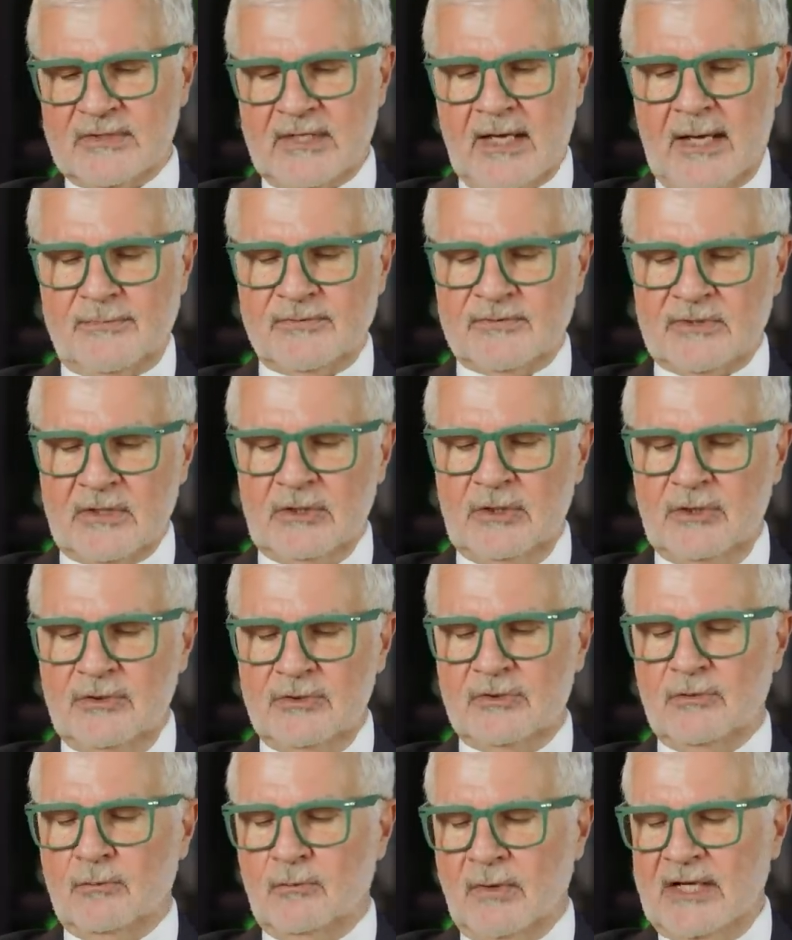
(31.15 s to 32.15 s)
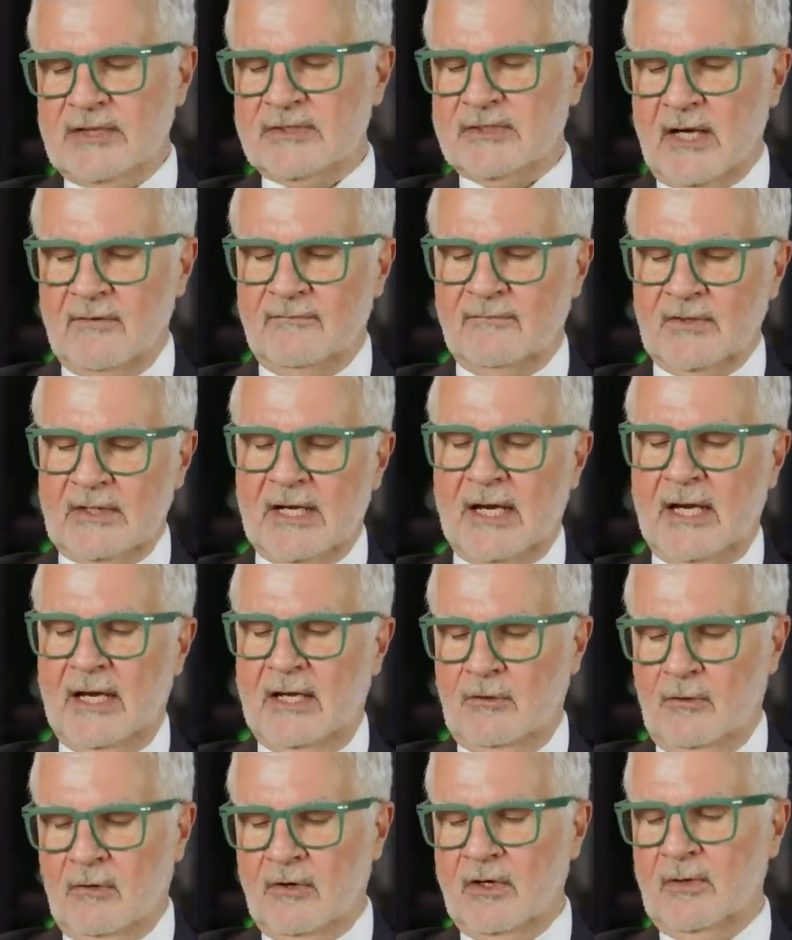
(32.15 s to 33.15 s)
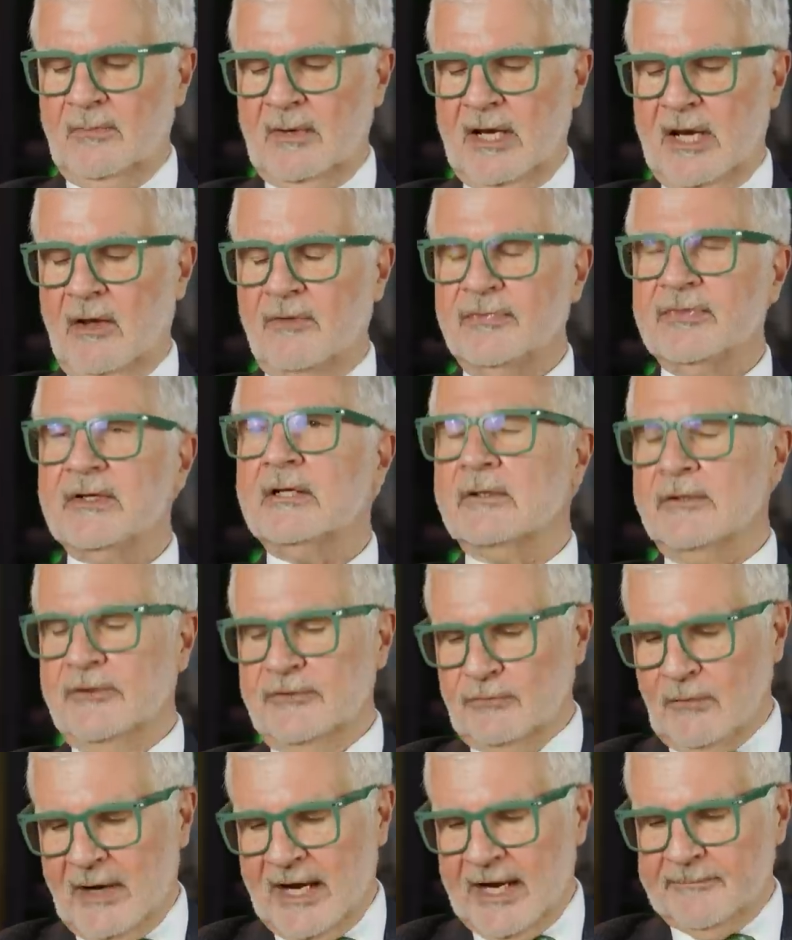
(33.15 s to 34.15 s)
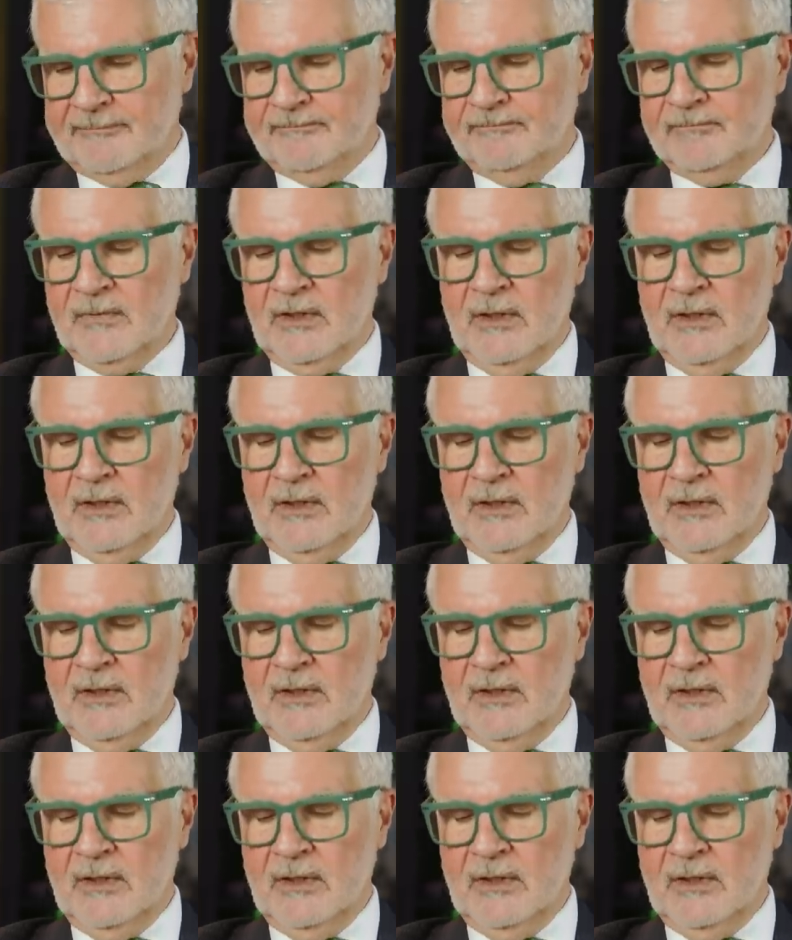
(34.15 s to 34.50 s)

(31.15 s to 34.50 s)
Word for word: steps that you should reach every day in order to be healthy and lose weight.